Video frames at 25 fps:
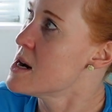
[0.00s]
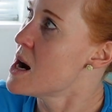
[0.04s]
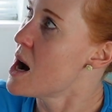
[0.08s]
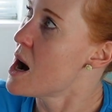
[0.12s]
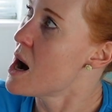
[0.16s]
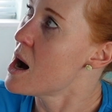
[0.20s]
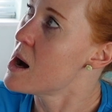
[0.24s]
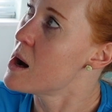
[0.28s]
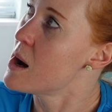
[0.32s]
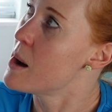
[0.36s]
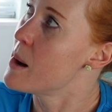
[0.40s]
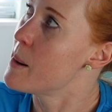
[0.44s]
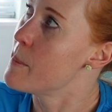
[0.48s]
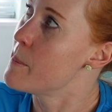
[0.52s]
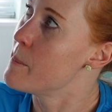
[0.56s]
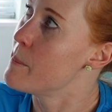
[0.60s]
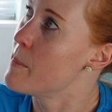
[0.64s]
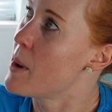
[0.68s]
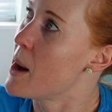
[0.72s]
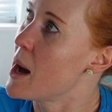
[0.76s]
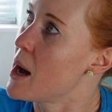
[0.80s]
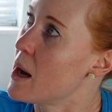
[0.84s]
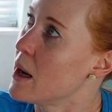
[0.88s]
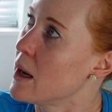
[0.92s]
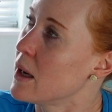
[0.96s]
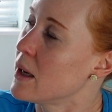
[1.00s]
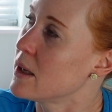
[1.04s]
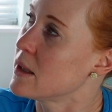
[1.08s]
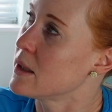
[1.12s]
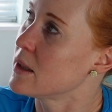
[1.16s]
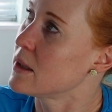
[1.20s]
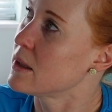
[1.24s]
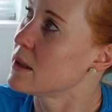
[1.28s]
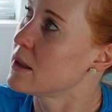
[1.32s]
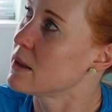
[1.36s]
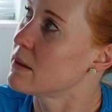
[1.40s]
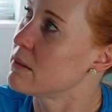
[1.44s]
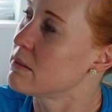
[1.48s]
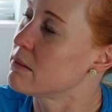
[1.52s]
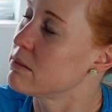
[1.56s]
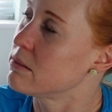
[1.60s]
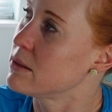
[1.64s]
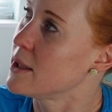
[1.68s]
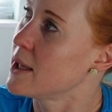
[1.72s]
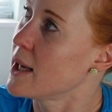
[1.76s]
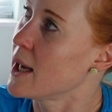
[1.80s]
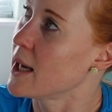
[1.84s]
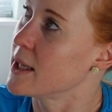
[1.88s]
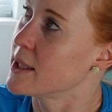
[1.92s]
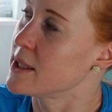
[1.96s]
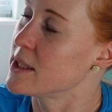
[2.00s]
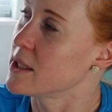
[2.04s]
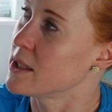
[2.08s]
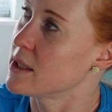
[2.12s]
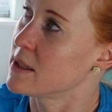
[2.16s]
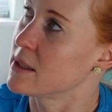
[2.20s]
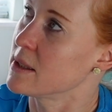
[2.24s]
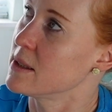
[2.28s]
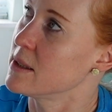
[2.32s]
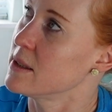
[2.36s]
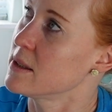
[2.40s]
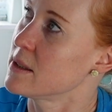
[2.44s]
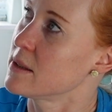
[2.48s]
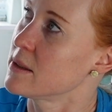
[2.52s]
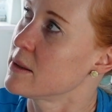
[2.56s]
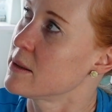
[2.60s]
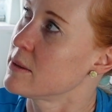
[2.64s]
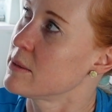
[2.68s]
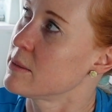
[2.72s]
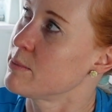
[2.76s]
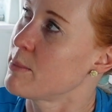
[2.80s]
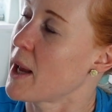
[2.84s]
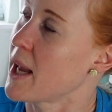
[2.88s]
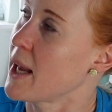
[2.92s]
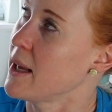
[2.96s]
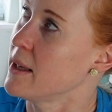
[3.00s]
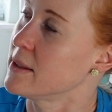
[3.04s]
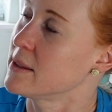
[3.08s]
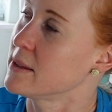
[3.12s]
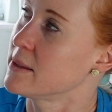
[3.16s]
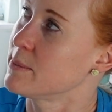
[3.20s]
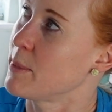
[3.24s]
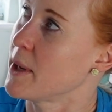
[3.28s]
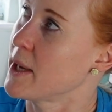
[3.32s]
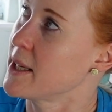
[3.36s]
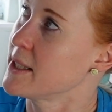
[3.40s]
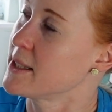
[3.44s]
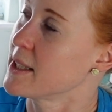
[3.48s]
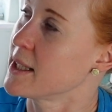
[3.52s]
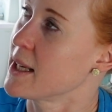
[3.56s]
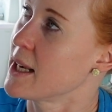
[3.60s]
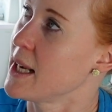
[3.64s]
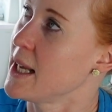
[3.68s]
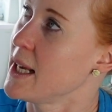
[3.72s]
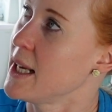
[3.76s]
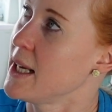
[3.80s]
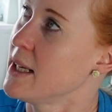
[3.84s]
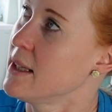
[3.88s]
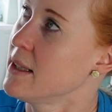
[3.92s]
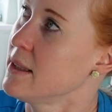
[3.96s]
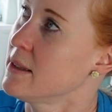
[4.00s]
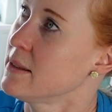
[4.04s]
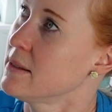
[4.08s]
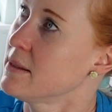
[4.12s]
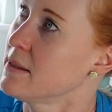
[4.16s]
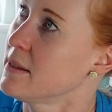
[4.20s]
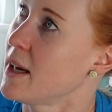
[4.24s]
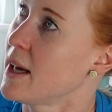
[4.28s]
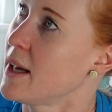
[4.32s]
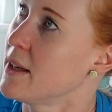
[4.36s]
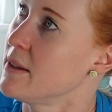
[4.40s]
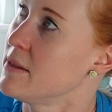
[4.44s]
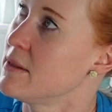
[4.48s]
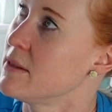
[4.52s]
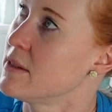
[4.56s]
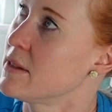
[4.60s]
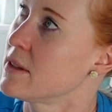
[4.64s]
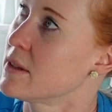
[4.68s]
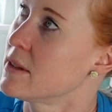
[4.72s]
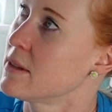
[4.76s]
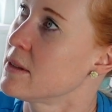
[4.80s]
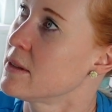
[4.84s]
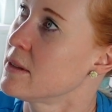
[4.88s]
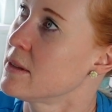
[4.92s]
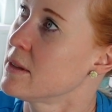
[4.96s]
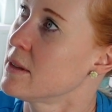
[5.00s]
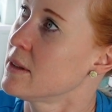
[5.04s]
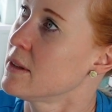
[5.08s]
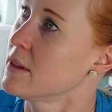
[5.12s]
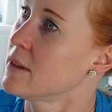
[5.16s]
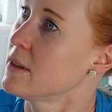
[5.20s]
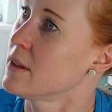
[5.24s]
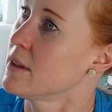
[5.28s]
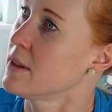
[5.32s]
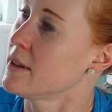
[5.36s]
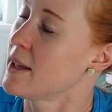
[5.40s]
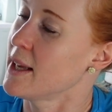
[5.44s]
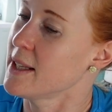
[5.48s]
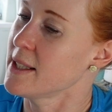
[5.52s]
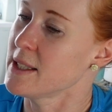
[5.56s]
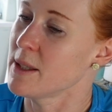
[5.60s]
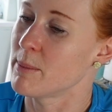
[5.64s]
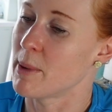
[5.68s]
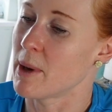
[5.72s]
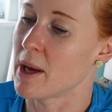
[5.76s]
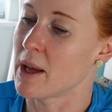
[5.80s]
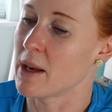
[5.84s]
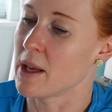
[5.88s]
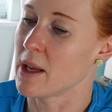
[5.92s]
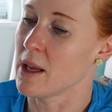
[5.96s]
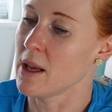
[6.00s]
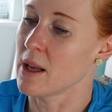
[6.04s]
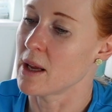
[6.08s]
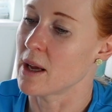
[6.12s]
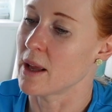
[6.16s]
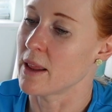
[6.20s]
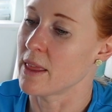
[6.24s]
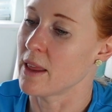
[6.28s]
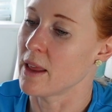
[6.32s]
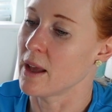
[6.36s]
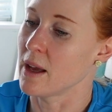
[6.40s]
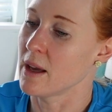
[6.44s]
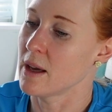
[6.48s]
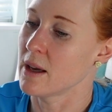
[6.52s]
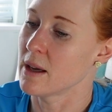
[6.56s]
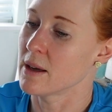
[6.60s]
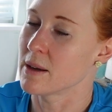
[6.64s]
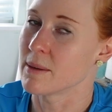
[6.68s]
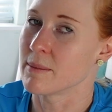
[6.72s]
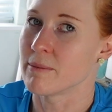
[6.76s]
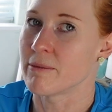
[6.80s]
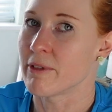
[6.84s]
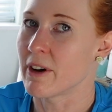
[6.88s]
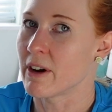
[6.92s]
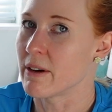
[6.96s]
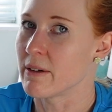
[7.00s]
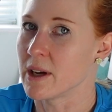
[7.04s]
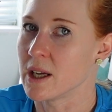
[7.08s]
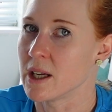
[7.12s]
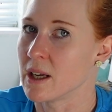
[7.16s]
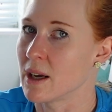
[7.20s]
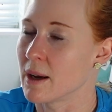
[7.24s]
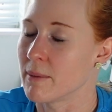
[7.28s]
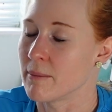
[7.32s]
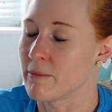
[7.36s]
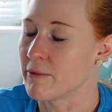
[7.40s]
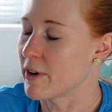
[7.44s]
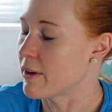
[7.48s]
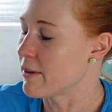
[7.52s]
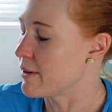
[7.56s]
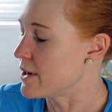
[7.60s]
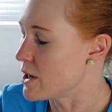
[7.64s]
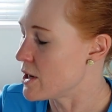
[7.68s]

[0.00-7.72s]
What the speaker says: yeah, distance, pace basically, and that's about it, I think. I'm very